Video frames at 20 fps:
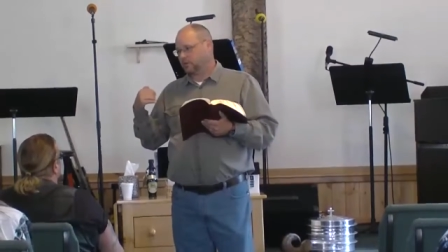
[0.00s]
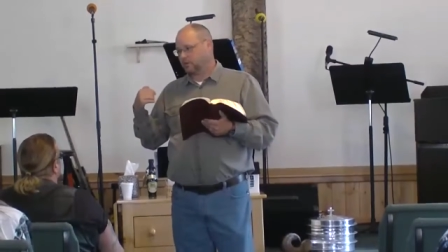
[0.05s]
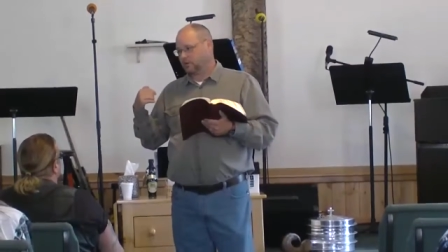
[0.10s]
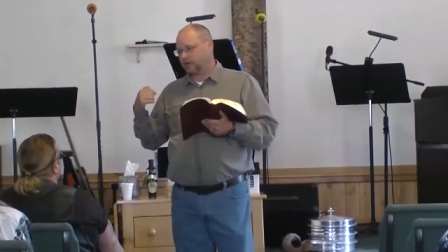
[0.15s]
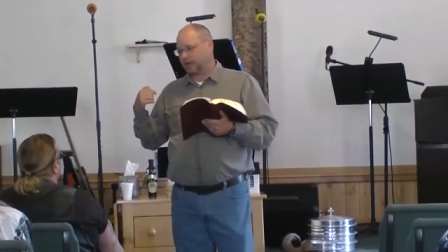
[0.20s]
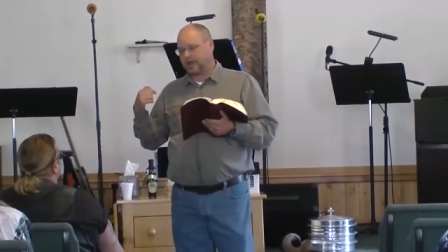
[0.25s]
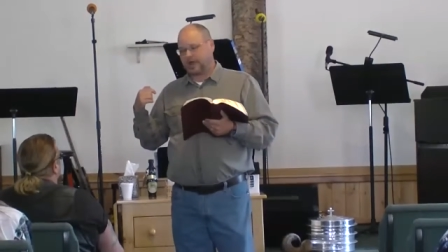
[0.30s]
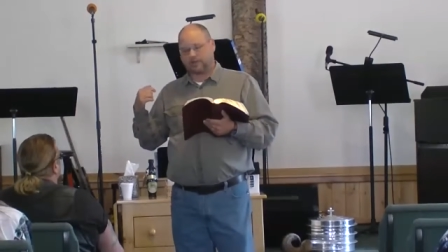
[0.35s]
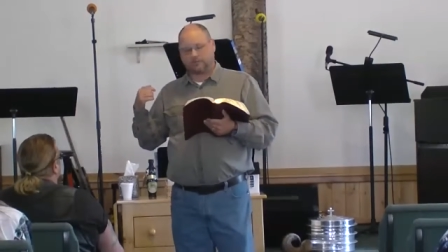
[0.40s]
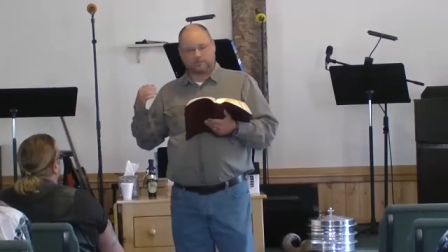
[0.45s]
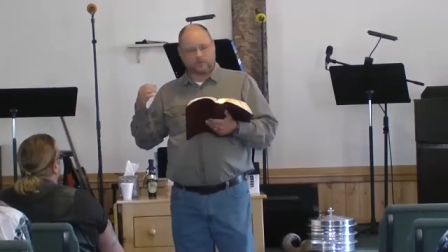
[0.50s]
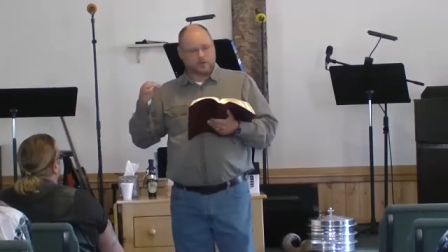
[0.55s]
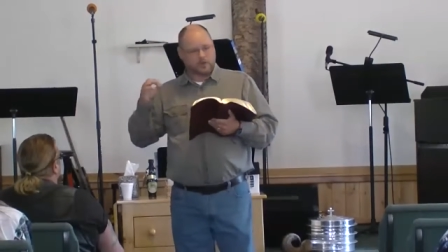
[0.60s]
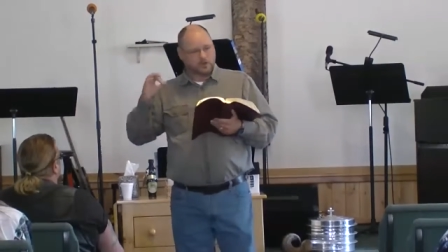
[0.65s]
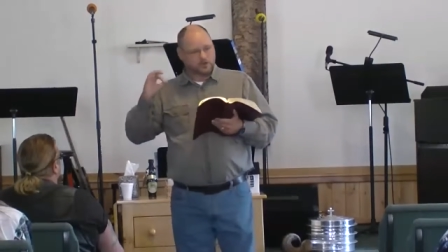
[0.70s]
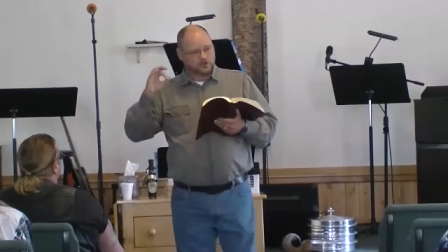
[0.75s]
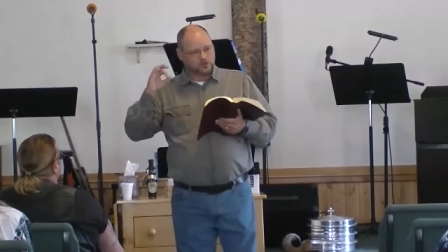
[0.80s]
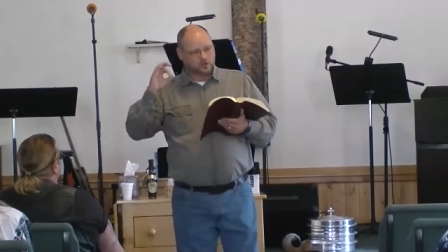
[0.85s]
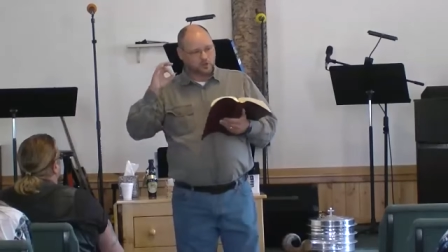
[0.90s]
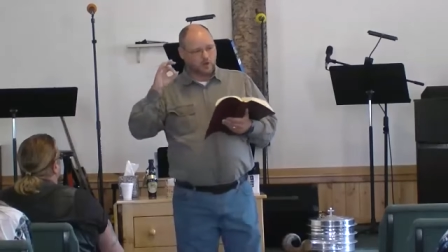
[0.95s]
Okay?
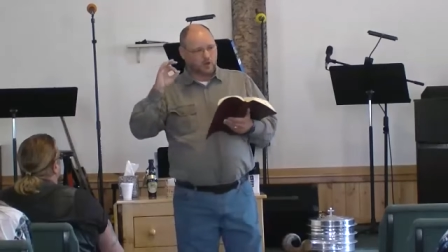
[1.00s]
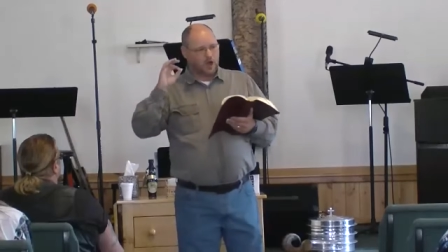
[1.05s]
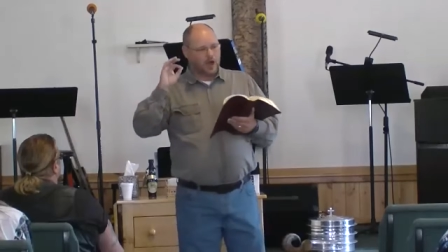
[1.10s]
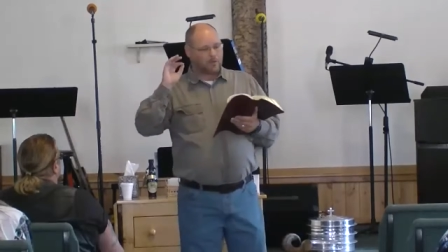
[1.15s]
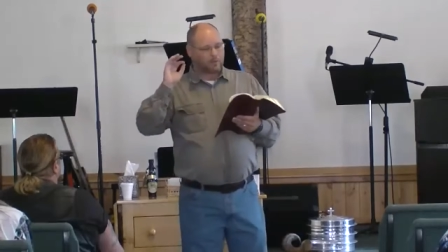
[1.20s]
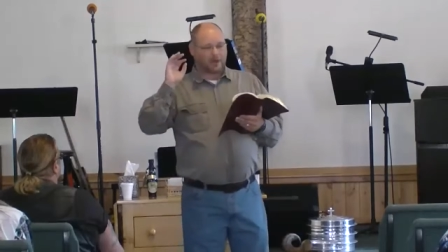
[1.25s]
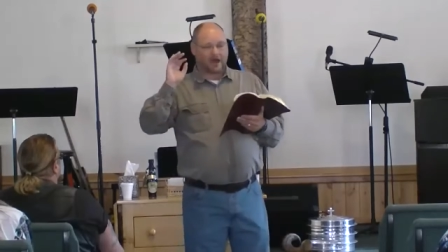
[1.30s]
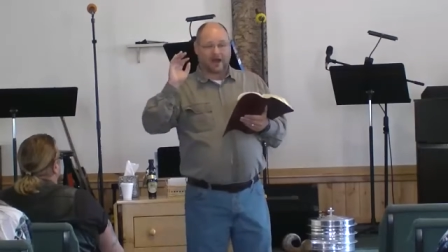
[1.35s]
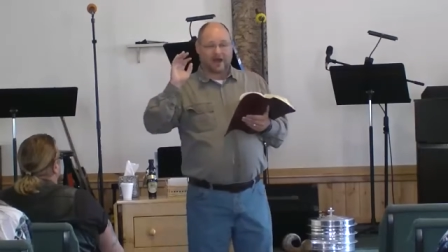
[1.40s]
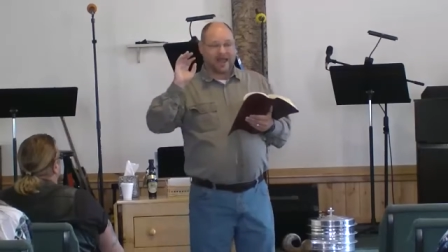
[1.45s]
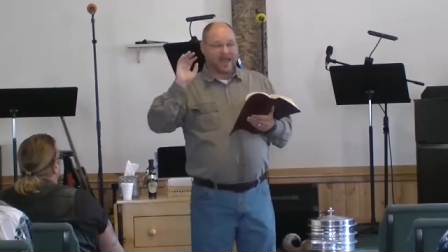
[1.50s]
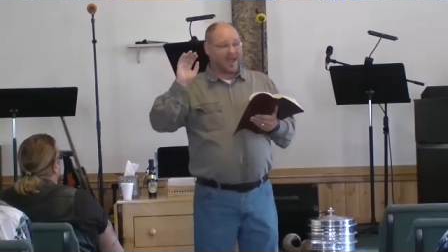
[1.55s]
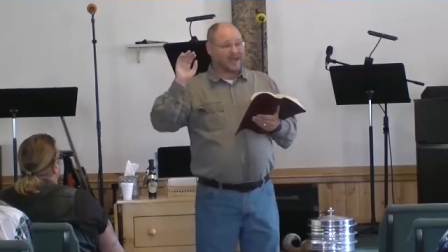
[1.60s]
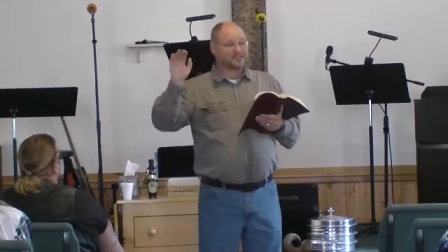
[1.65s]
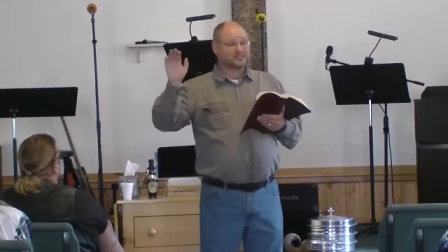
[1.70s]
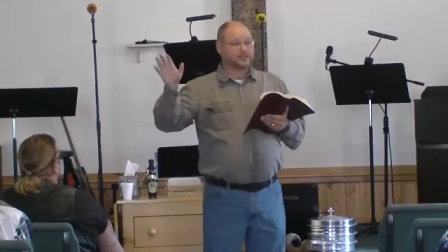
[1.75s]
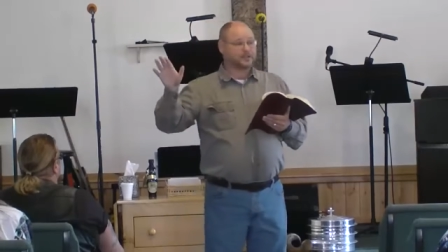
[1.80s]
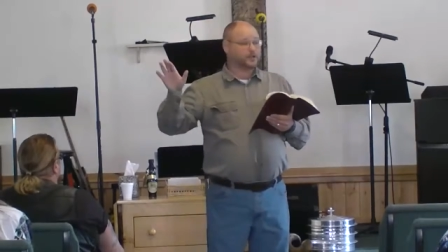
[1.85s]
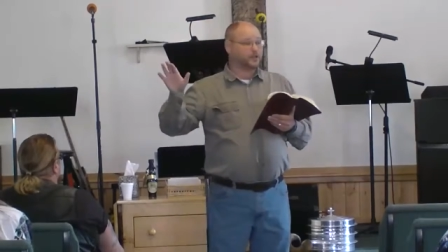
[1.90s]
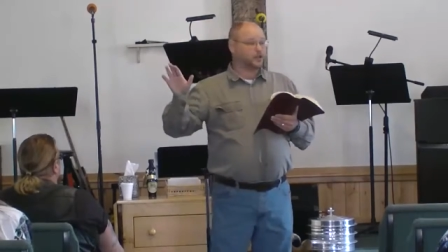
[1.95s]
So I'm not
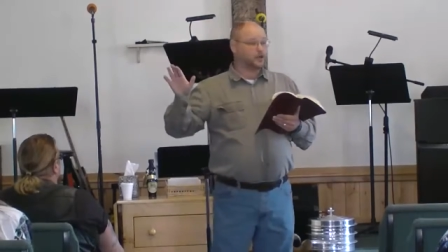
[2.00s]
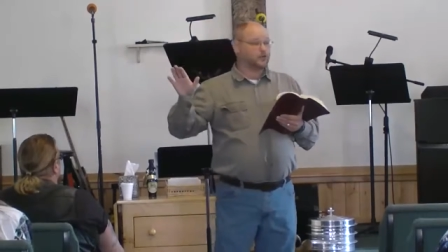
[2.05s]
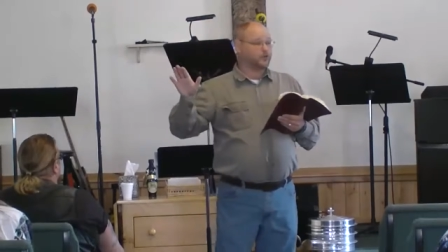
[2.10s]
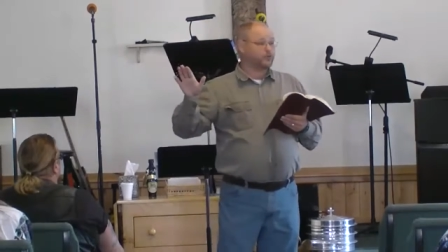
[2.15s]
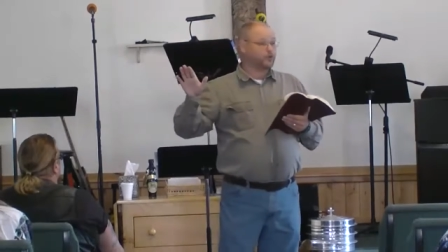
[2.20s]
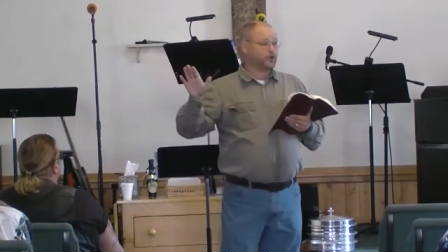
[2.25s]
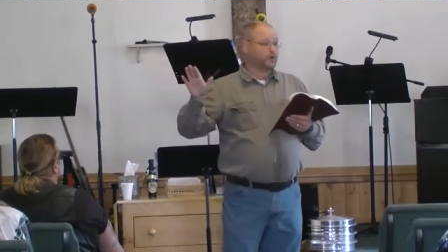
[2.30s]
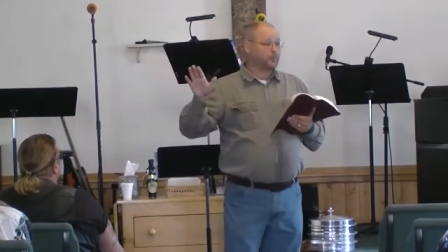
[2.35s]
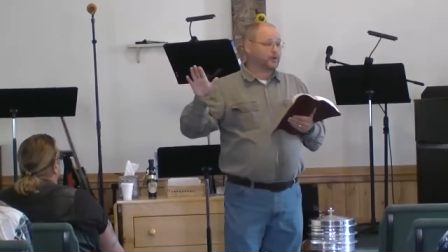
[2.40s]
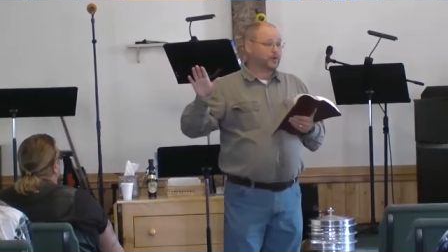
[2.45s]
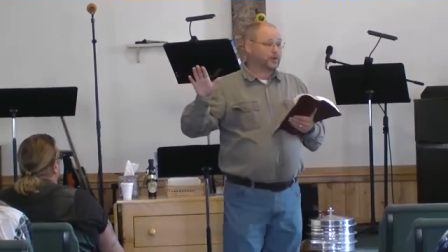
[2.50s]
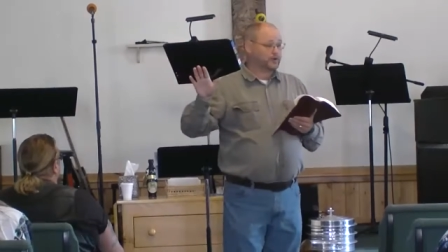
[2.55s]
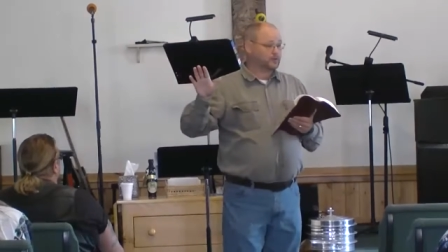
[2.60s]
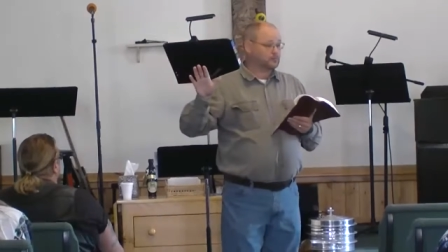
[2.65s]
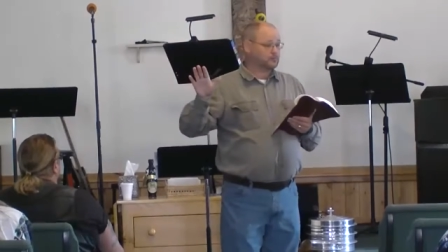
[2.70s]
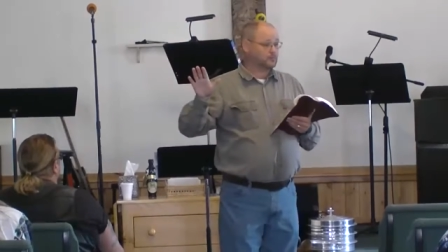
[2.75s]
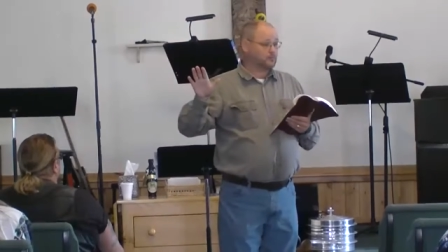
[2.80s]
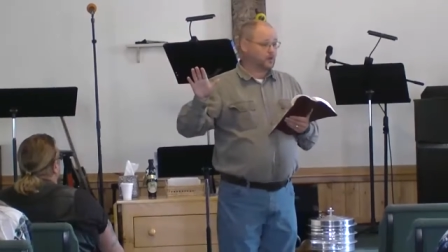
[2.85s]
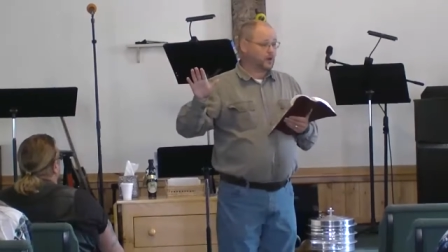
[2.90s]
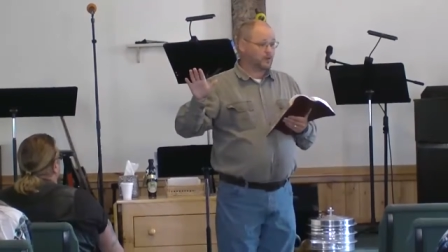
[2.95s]
asking you for your money.
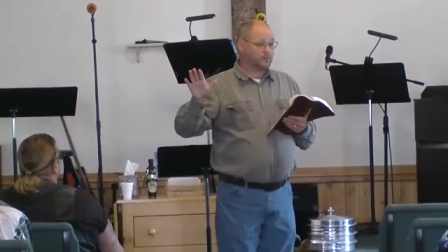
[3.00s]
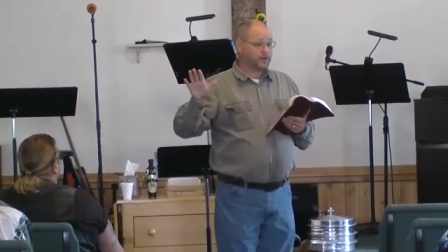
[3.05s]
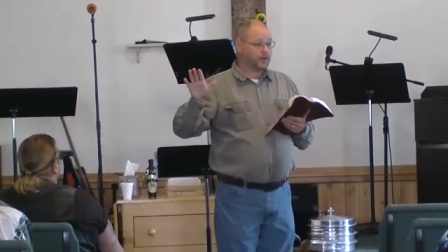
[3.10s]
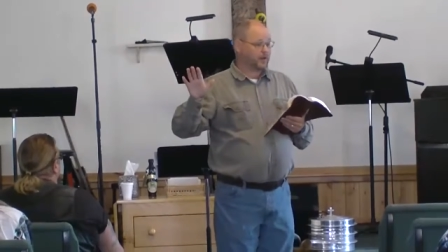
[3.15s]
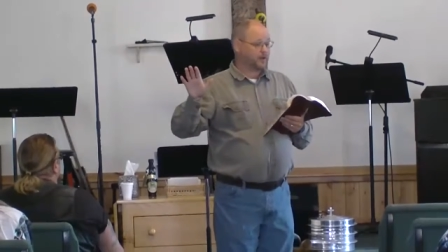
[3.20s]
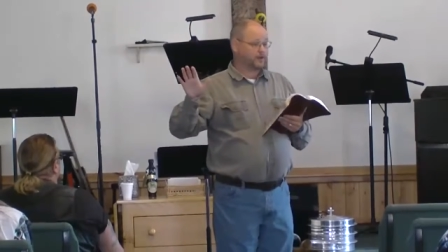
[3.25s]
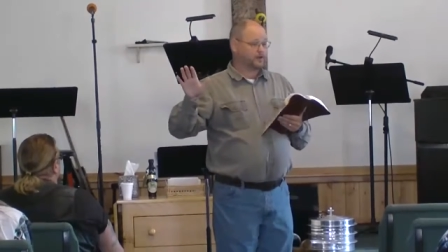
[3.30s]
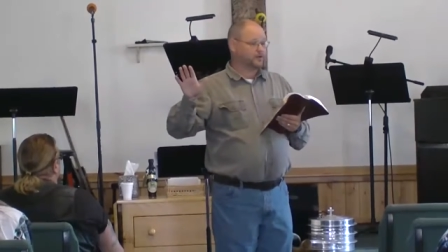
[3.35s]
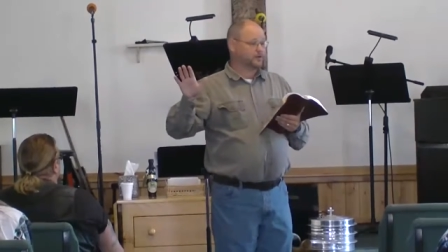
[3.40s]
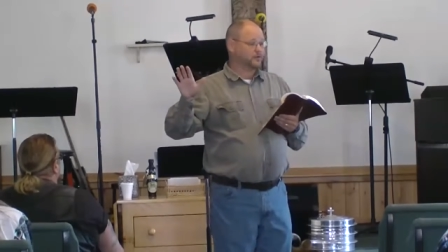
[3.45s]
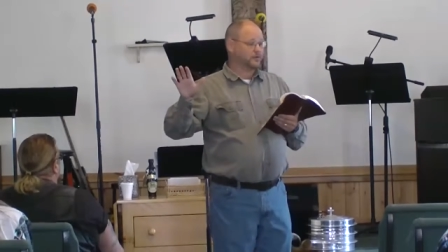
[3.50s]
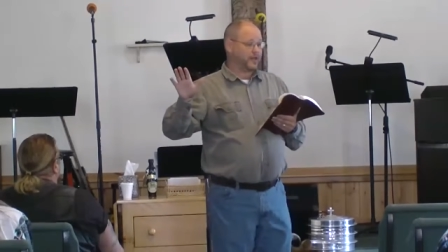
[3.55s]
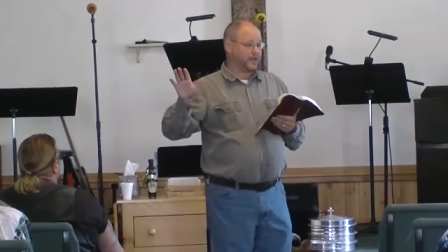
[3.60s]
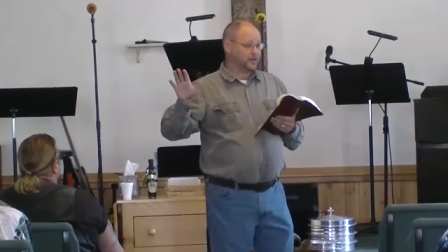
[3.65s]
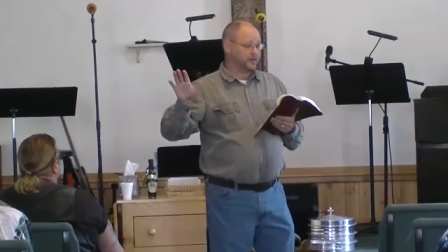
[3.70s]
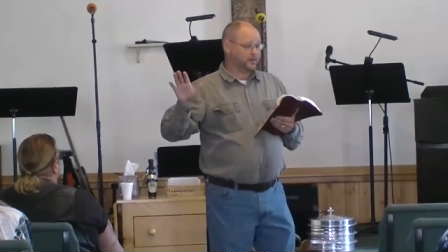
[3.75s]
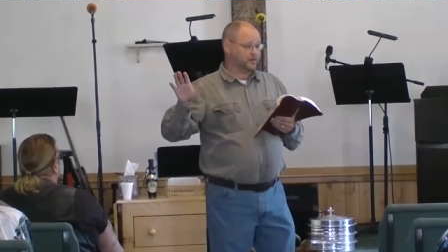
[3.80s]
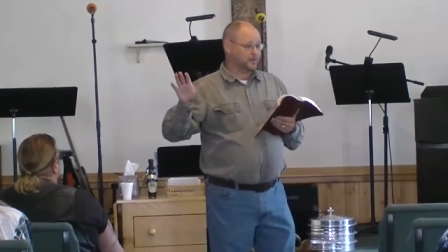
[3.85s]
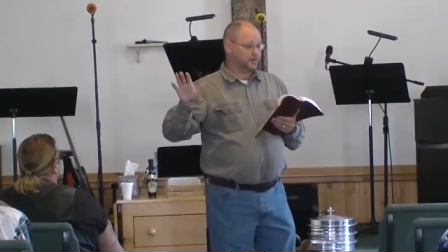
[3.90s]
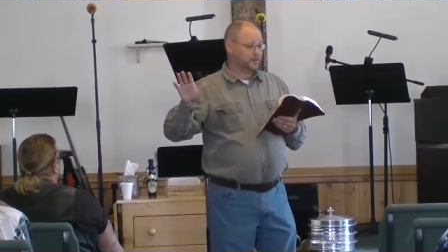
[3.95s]
I'm not going to do
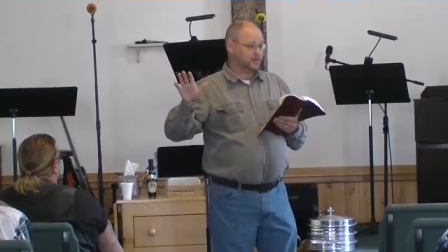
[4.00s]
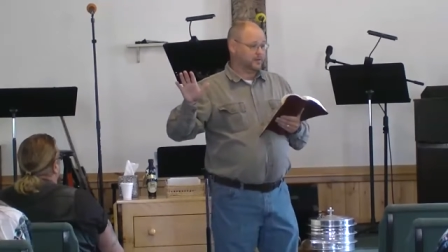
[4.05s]
that.